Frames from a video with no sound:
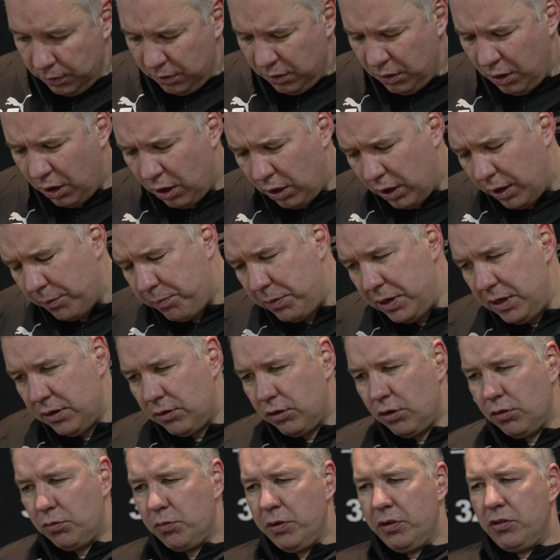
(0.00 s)
No, I mean,
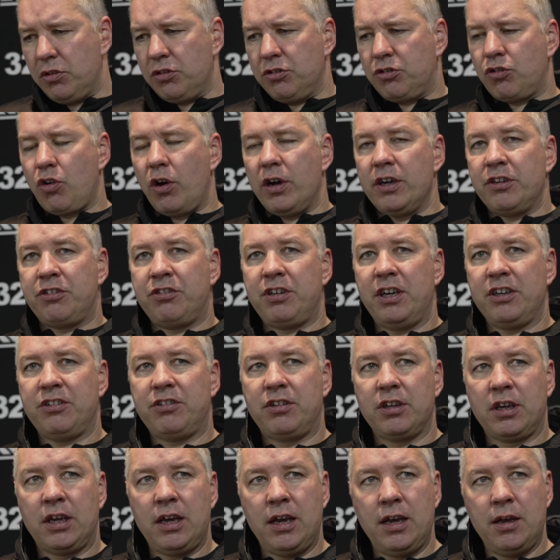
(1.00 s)
look, we've just got to assess
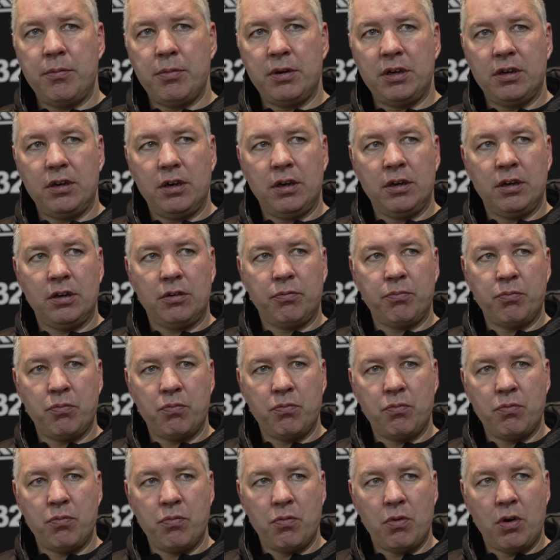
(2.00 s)
the game and,
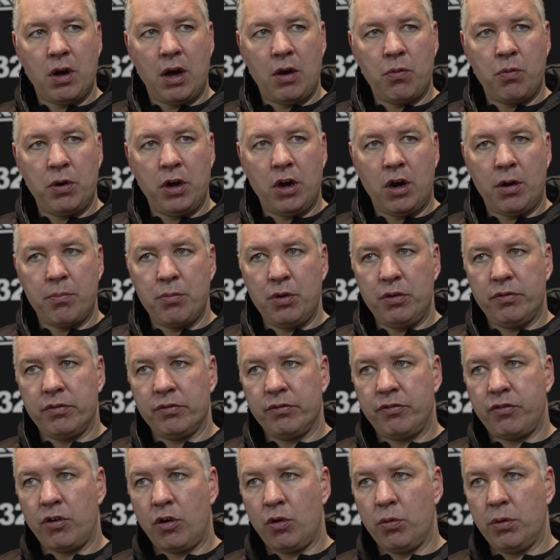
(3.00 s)
and how we are
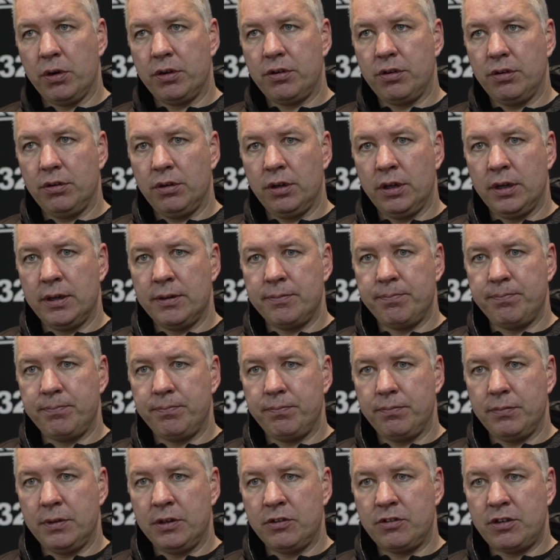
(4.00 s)
moving forward,
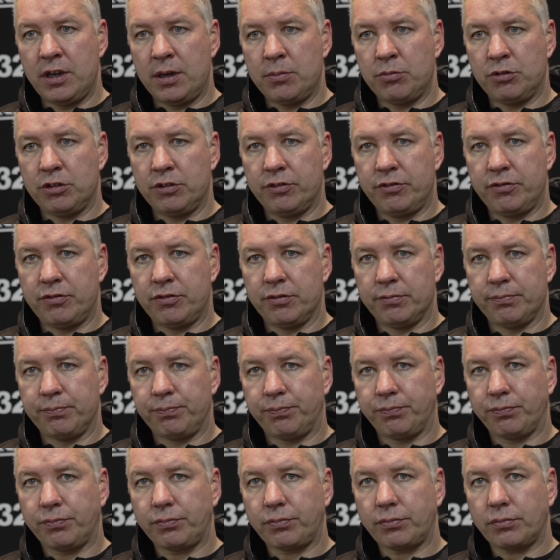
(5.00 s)
um, in terms of
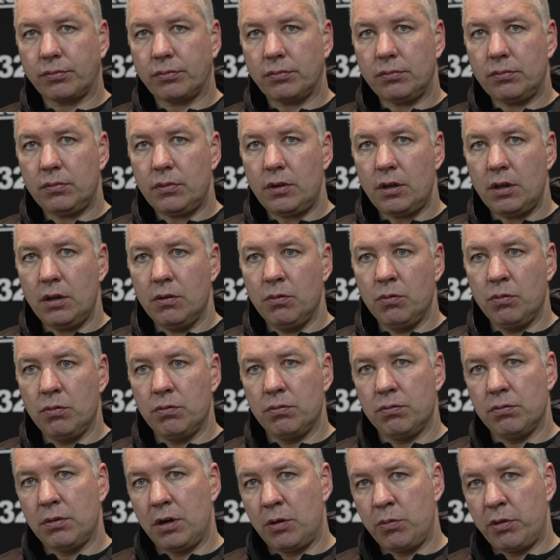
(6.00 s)

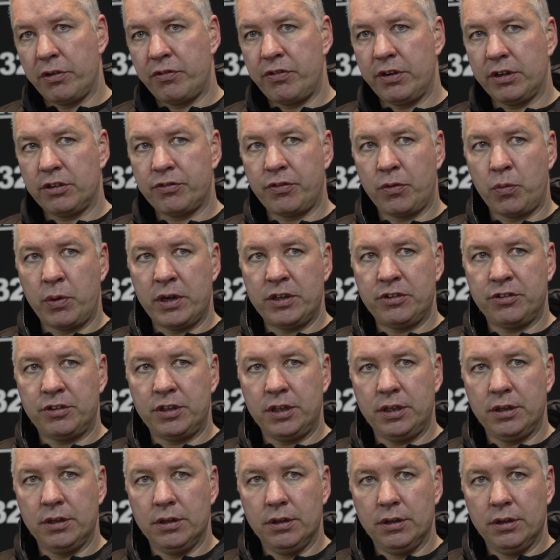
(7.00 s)
how we're fixed for
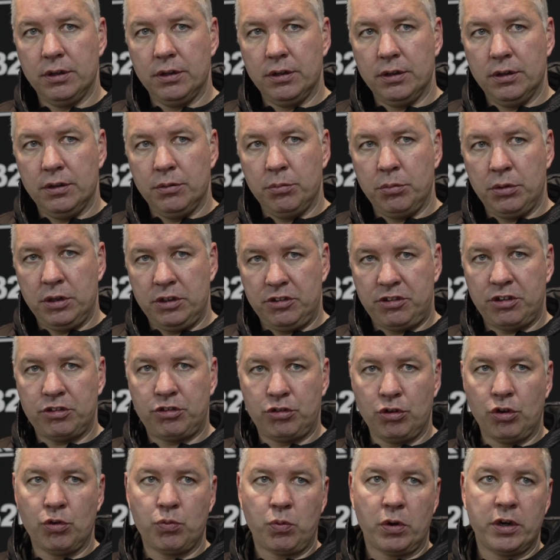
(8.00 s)
Wednesday. But it's a
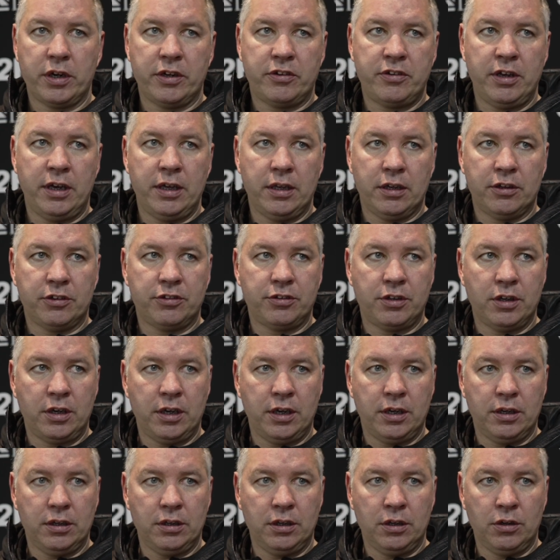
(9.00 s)
sort of one to take this
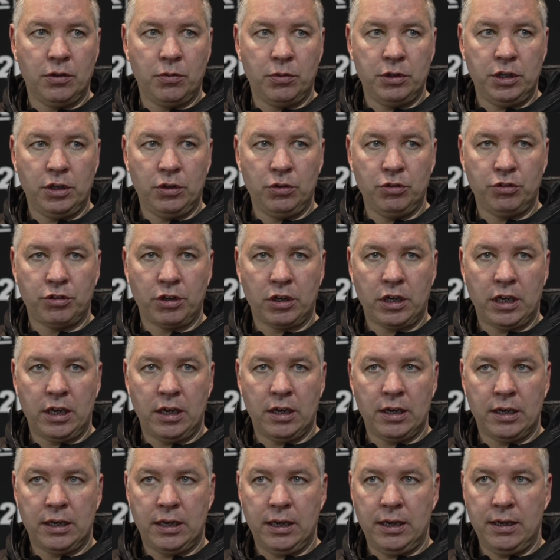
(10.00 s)
today. You know, when you lose a,
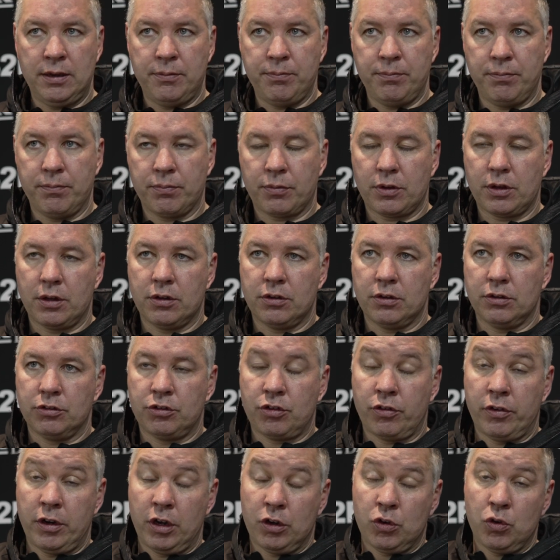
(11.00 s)
a game,
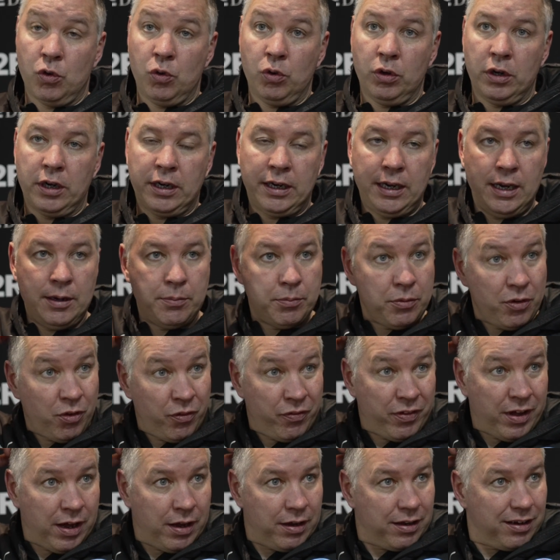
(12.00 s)
sorry, a goal in a game
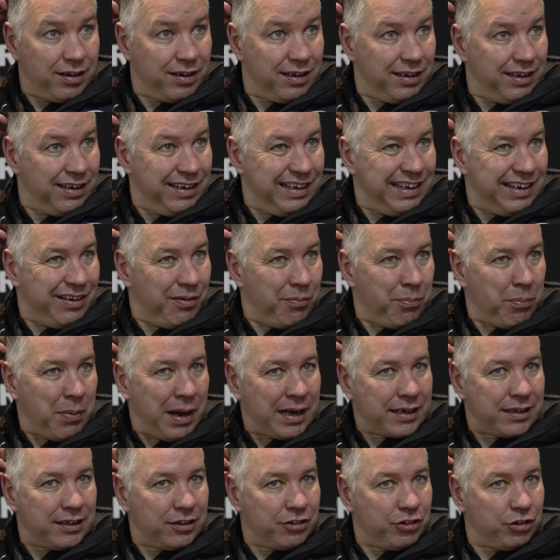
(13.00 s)
of that
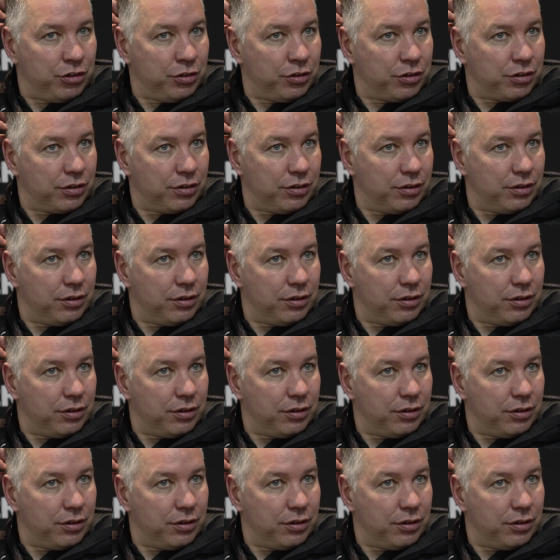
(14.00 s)
magnitude,